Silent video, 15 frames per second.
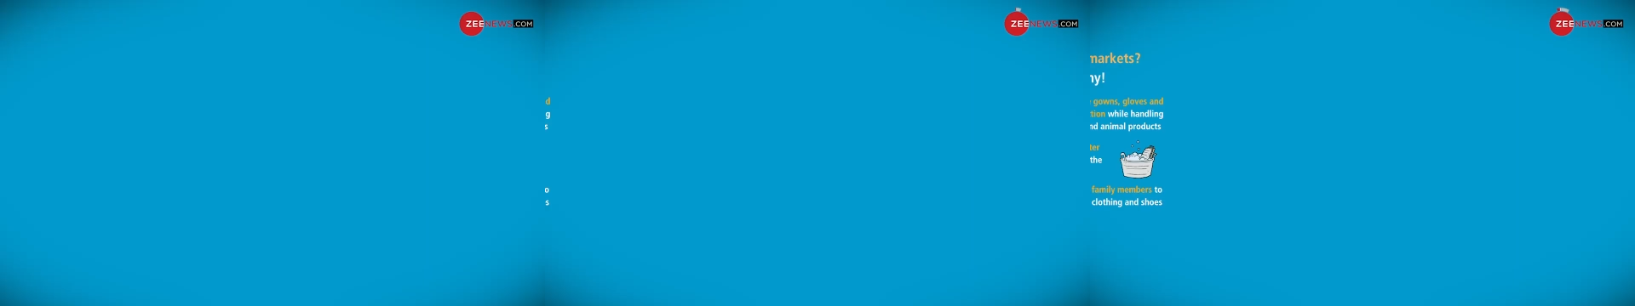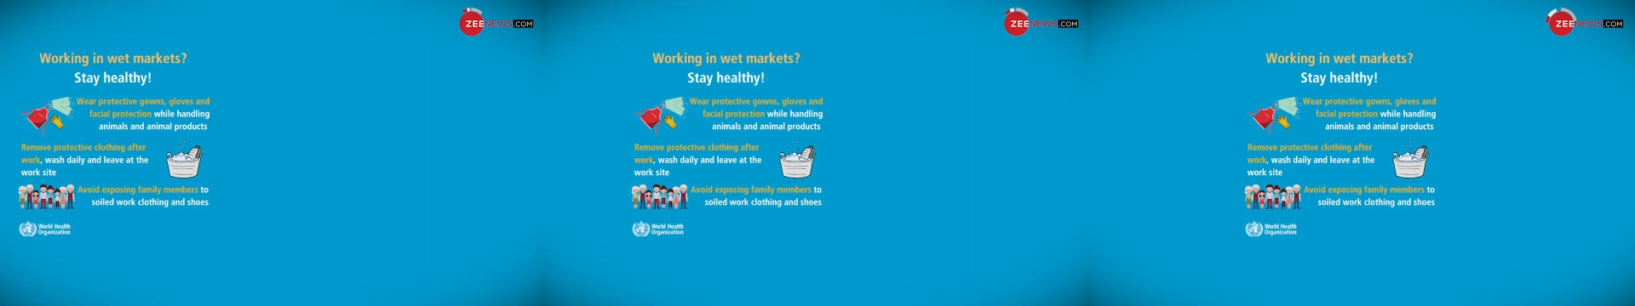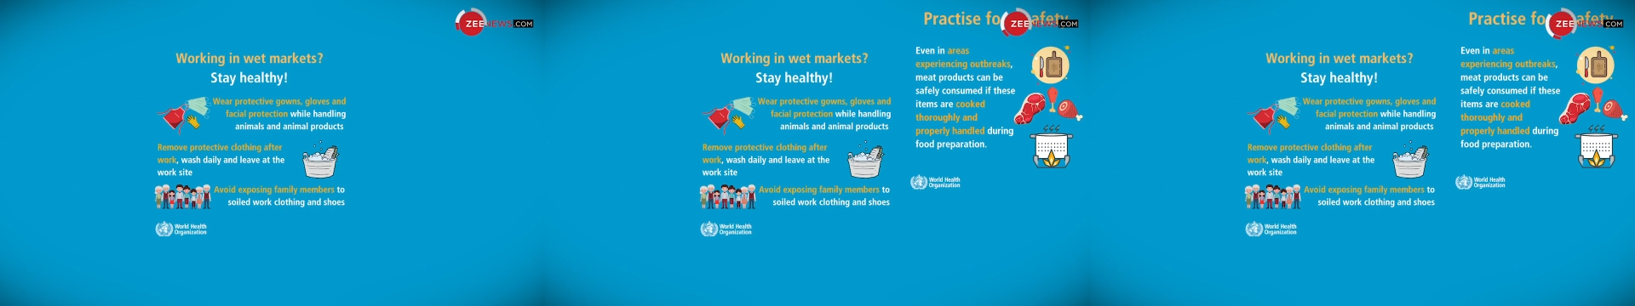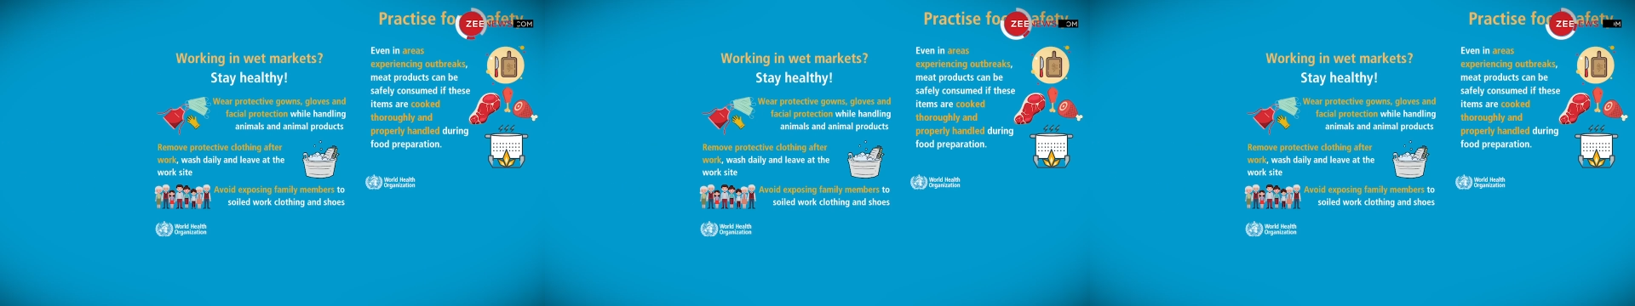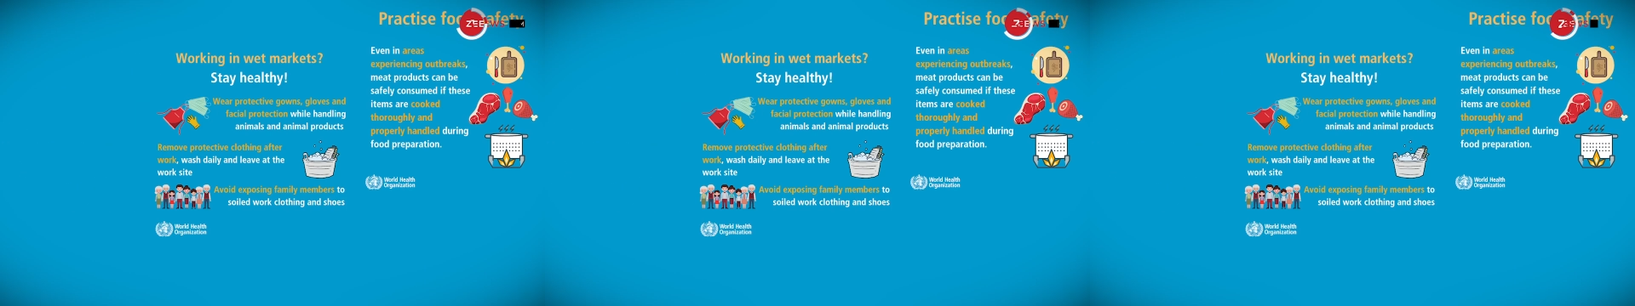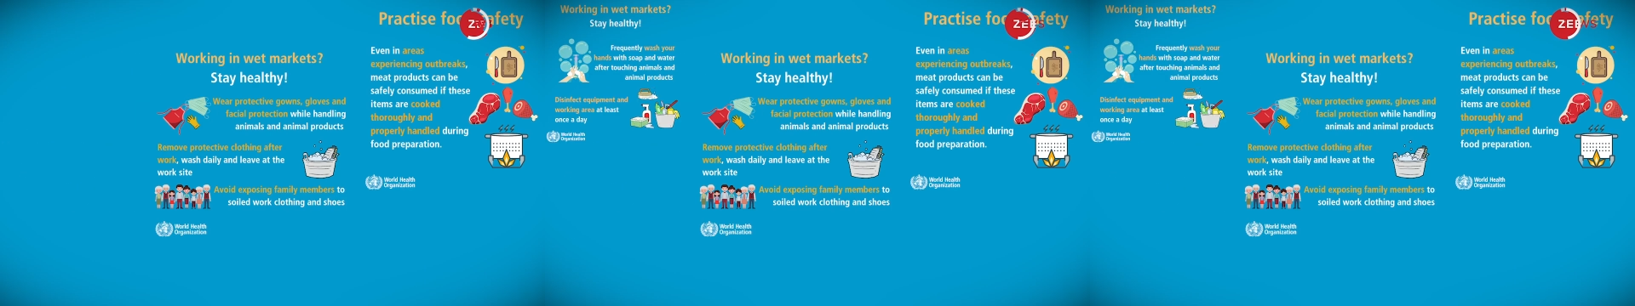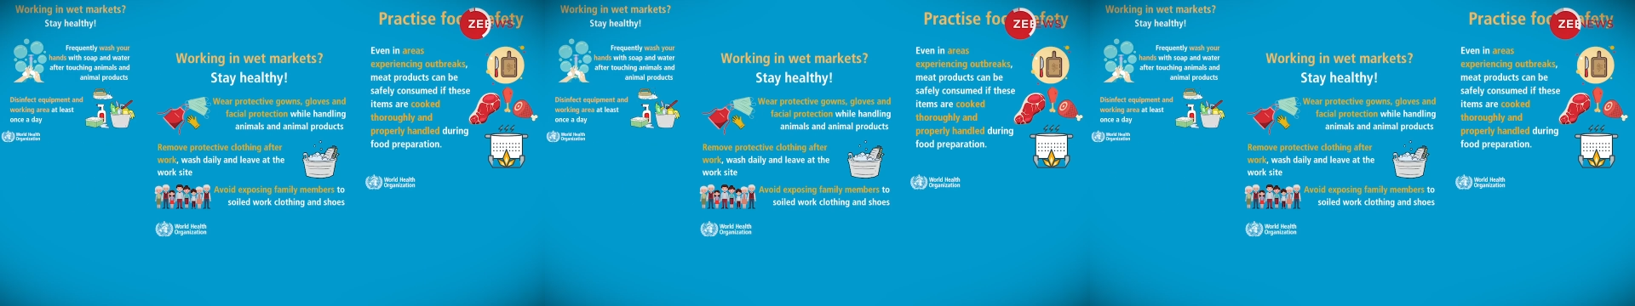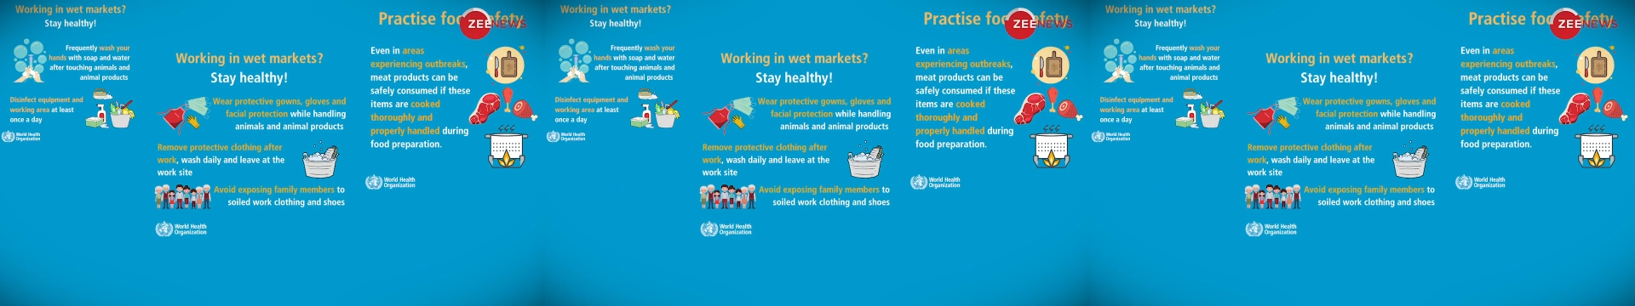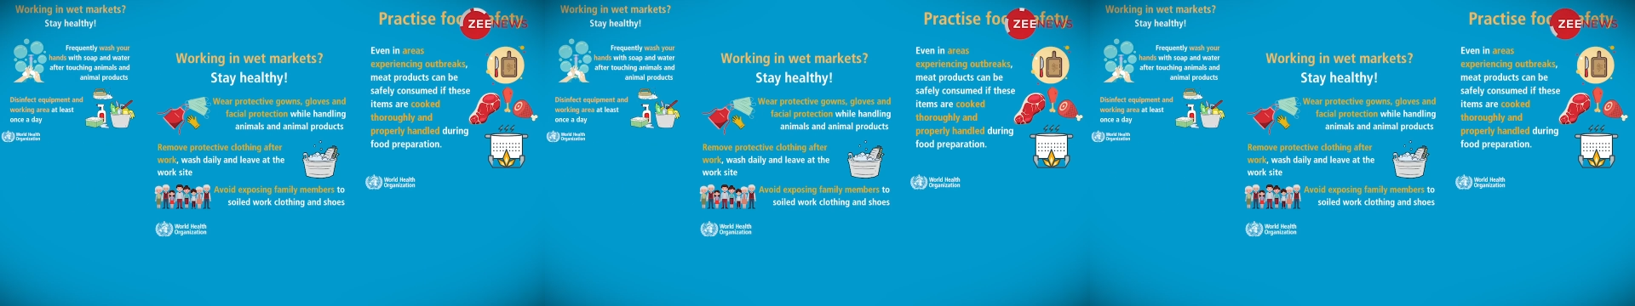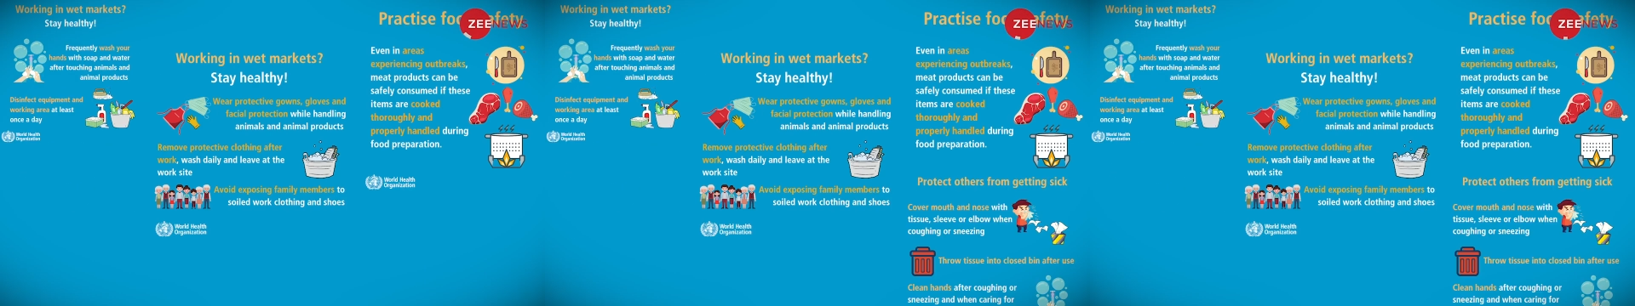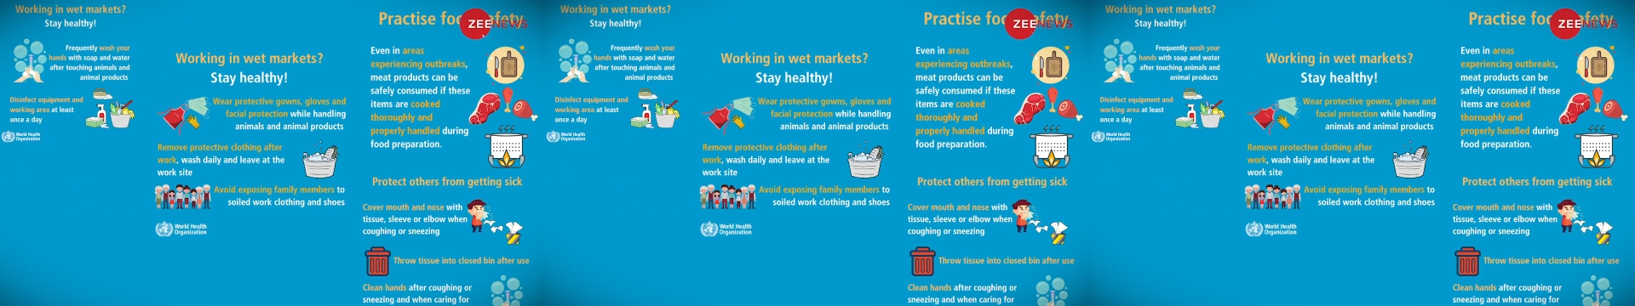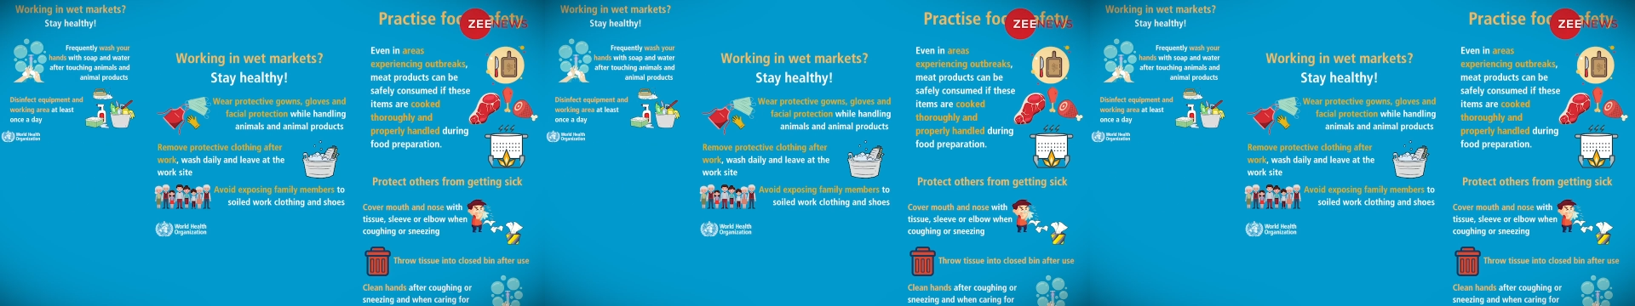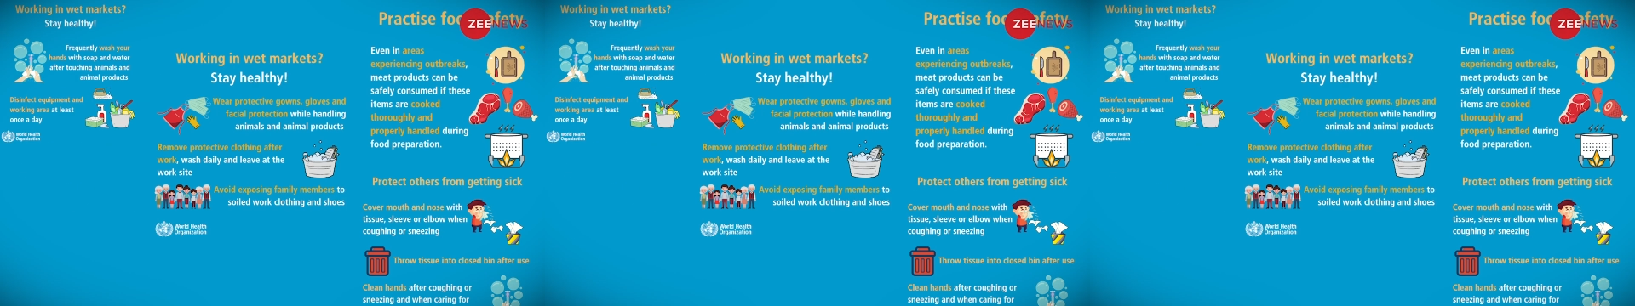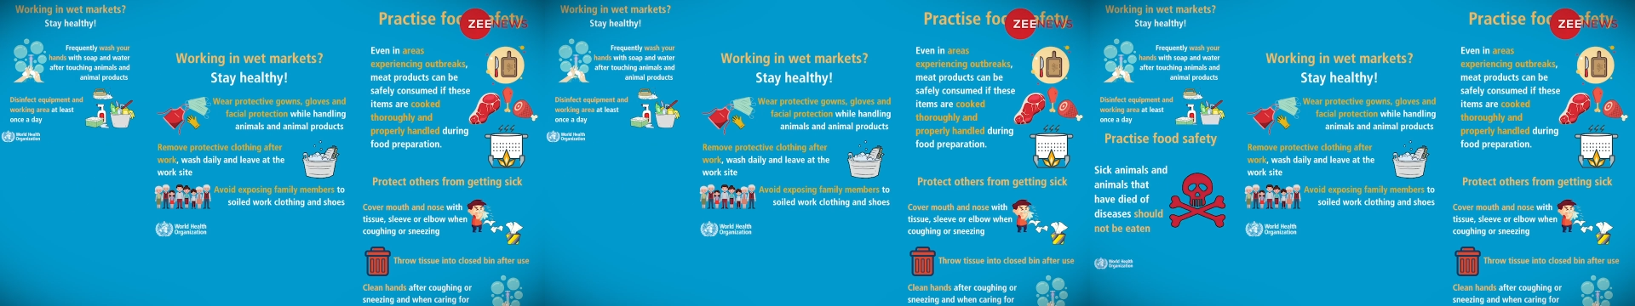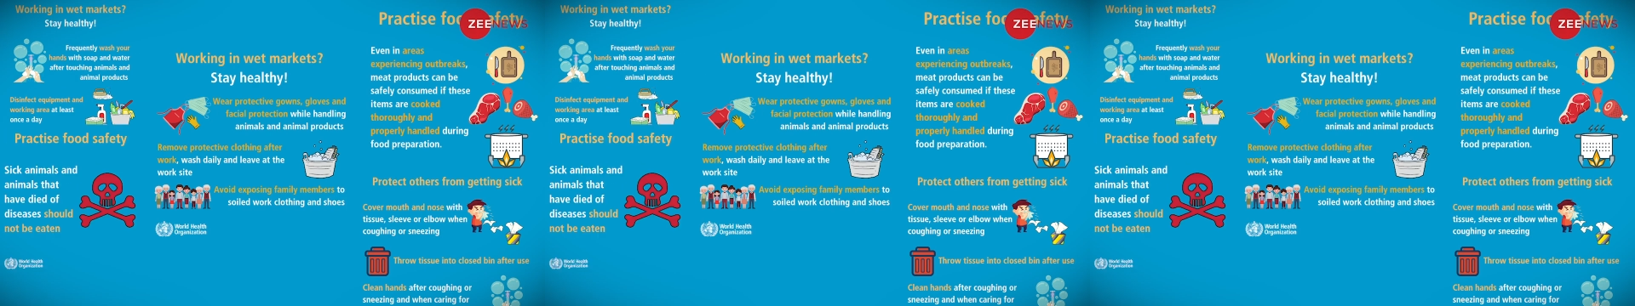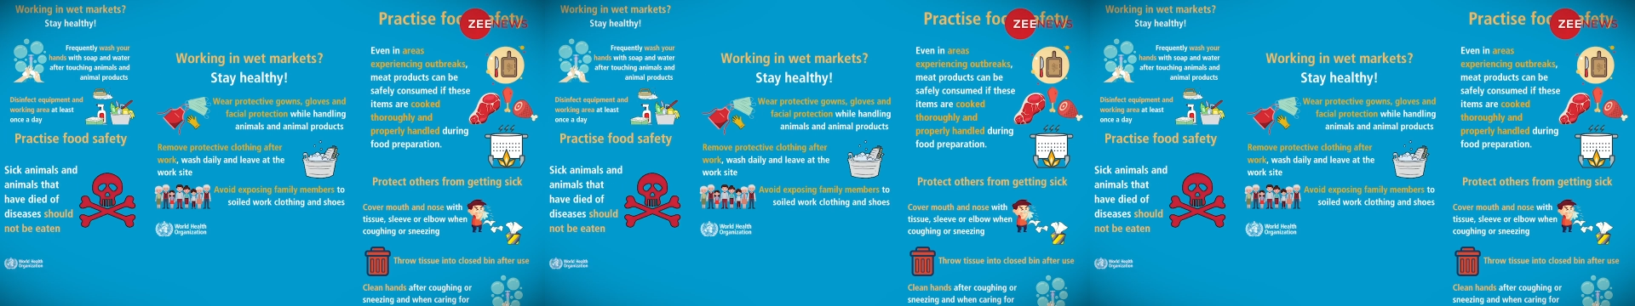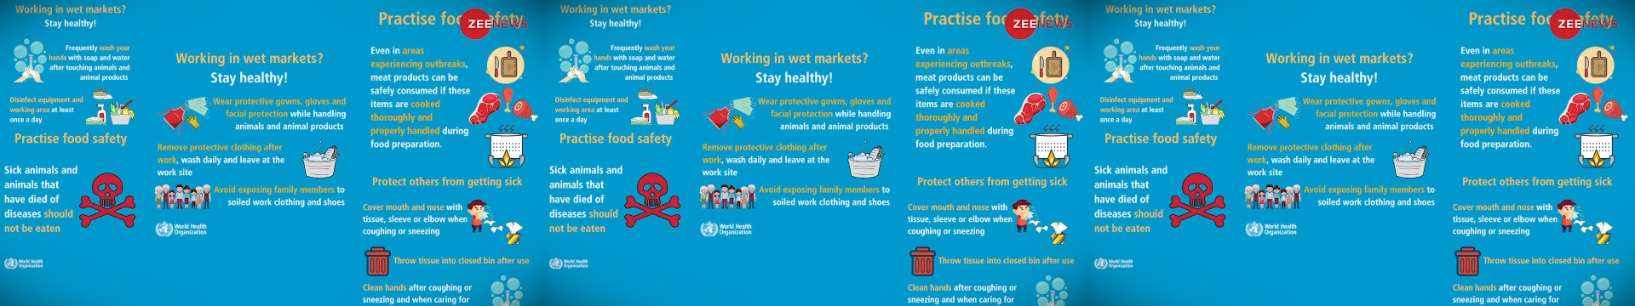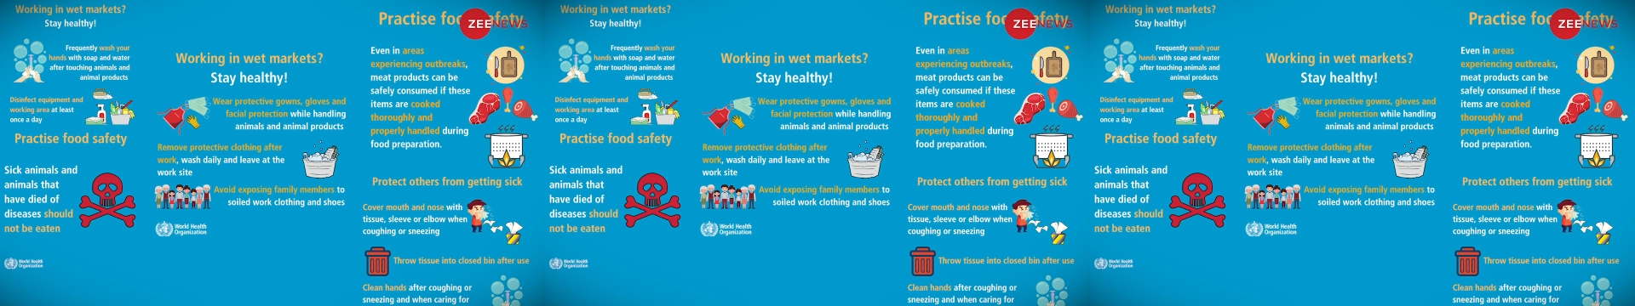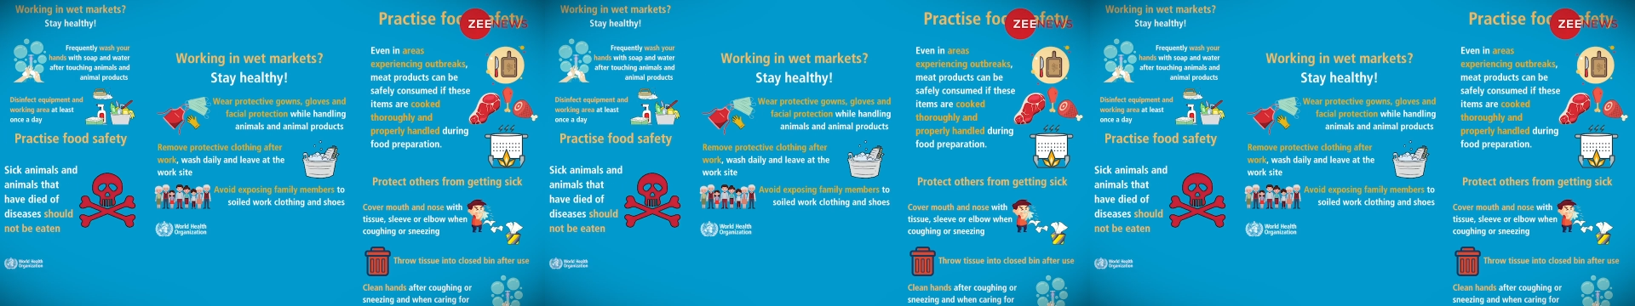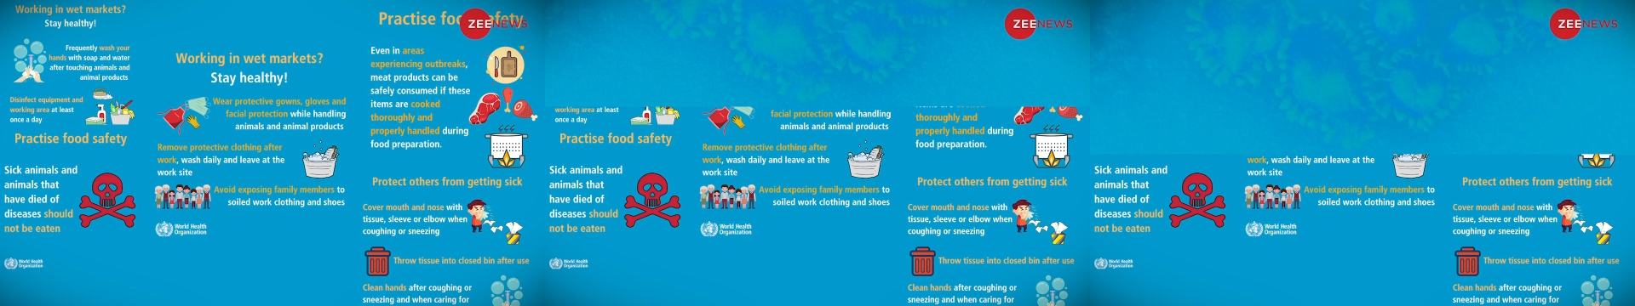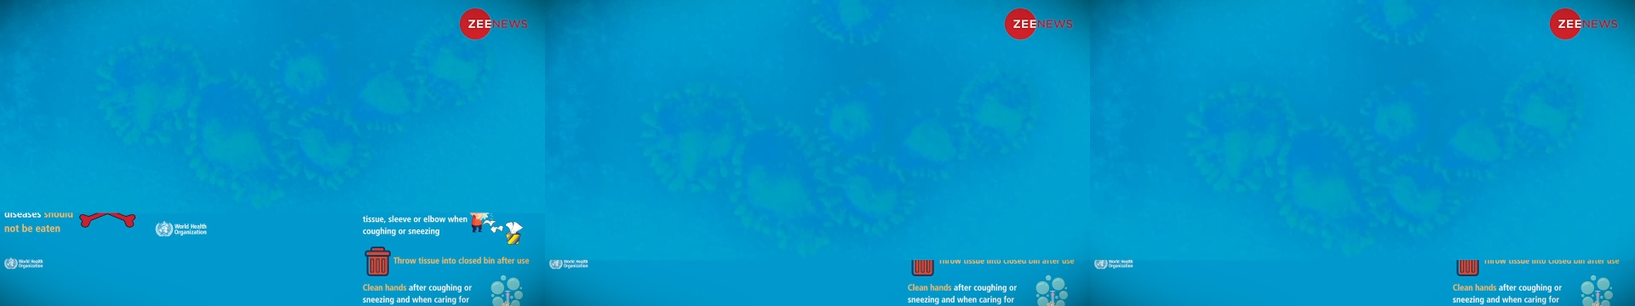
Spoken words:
Nobody's mouth can be seen.